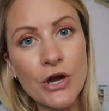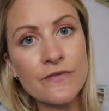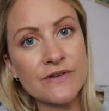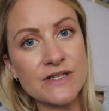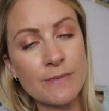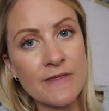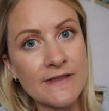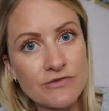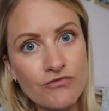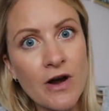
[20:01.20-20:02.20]
go for something
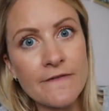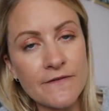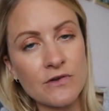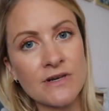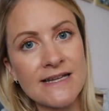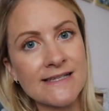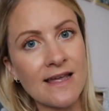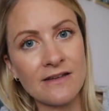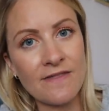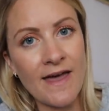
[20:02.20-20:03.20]
that's right for your needs
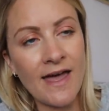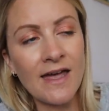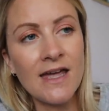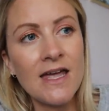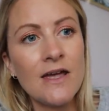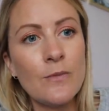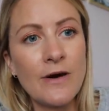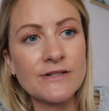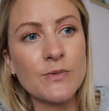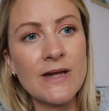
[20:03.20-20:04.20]
then and there.
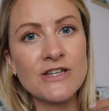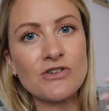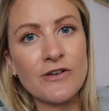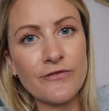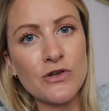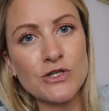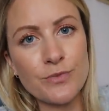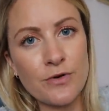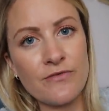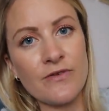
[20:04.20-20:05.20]
Whereas we're trying to
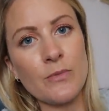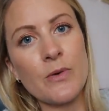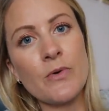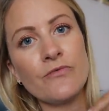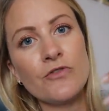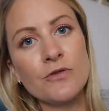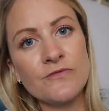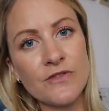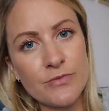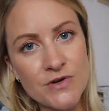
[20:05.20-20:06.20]
future-proof it. We want room
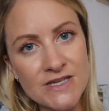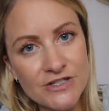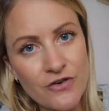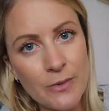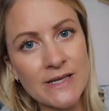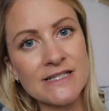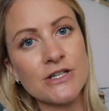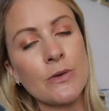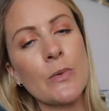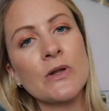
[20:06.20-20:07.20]
for the boys to grow
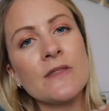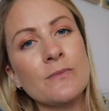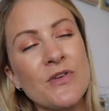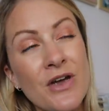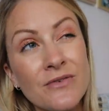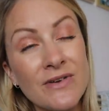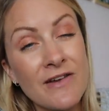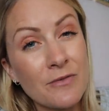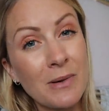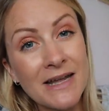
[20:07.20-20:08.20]
into. We want them to hopefully
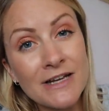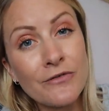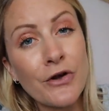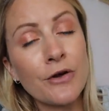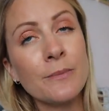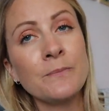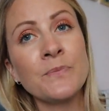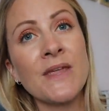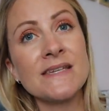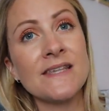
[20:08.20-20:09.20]
have a playroom
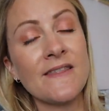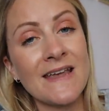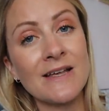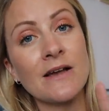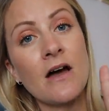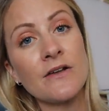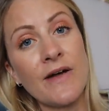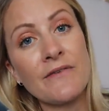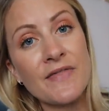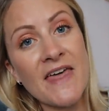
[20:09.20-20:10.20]
so that they can kind of
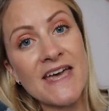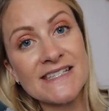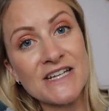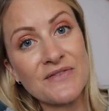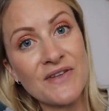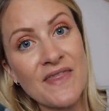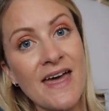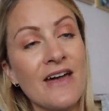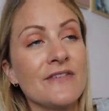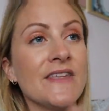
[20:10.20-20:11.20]
have their stuff in
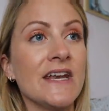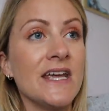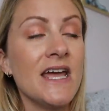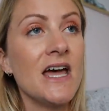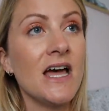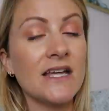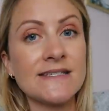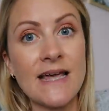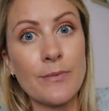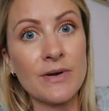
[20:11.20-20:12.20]
there and then a
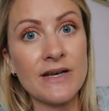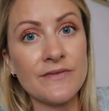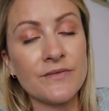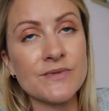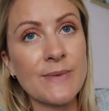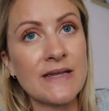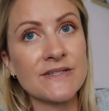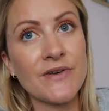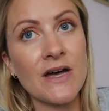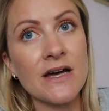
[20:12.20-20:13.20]
separate living room
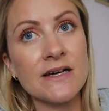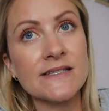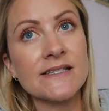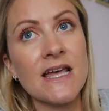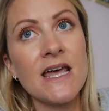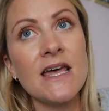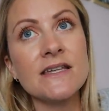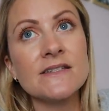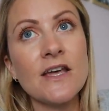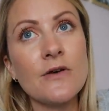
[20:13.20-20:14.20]
space for us.
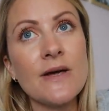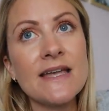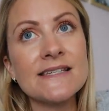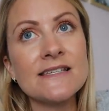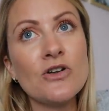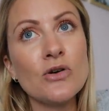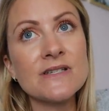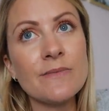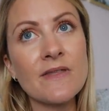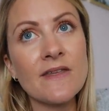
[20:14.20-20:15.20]
So it's not
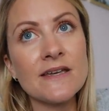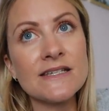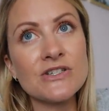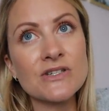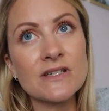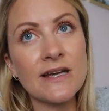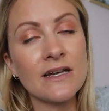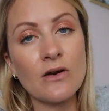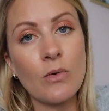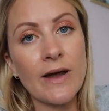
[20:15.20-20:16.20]
something that is just like
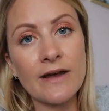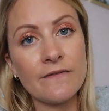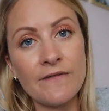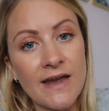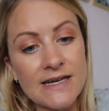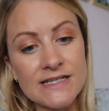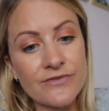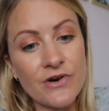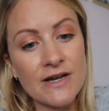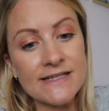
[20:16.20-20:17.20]
a quick fix
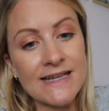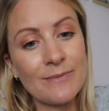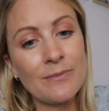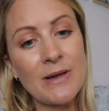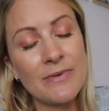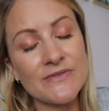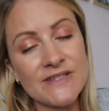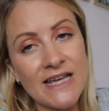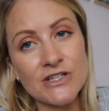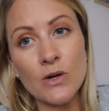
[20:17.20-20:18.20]
for us. And people have
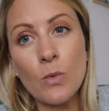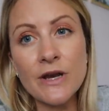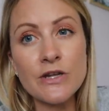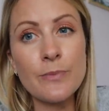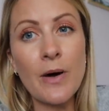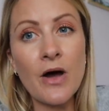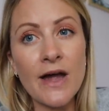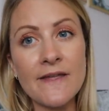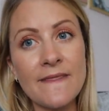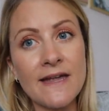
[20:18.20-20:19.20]
said, you know, why don't you
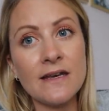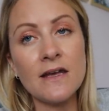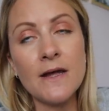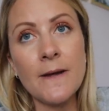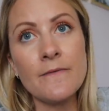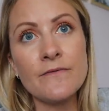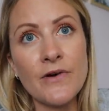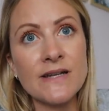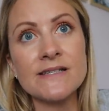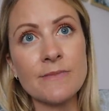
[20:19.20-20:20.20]
buy and then
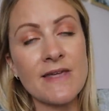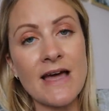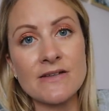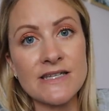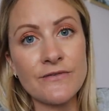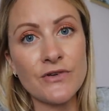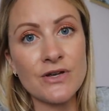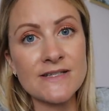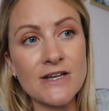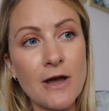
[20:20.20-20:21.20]
find something else in a few
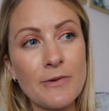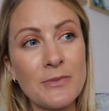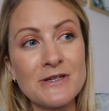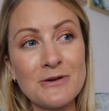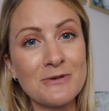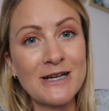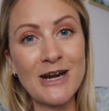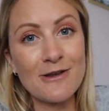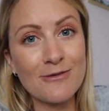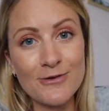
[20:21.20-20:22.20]
years' time? But we don't want to
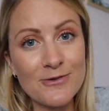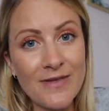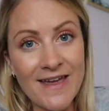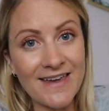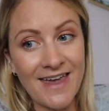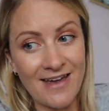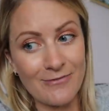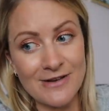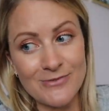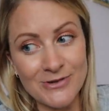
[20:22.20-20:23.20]
go through all that
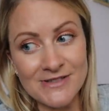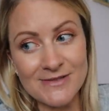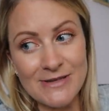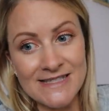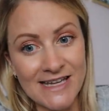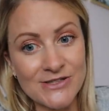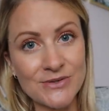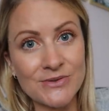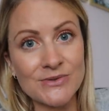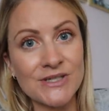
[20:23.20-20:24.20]
again. We want to be
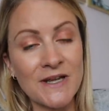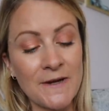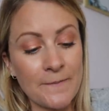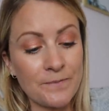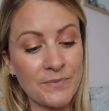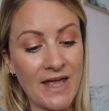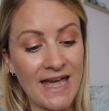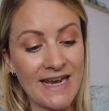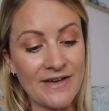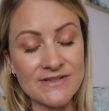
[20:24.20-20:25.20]
settled
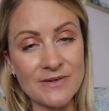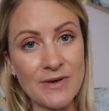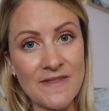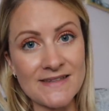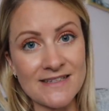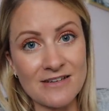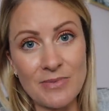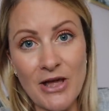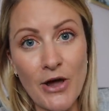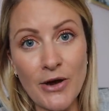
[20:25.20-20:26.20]
and have somewhere that's going to
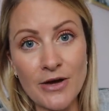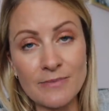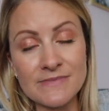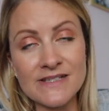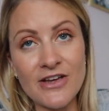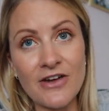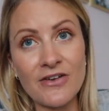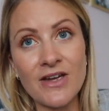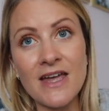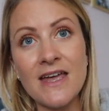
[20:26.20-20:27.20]
be home.
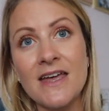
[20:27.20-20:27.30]
So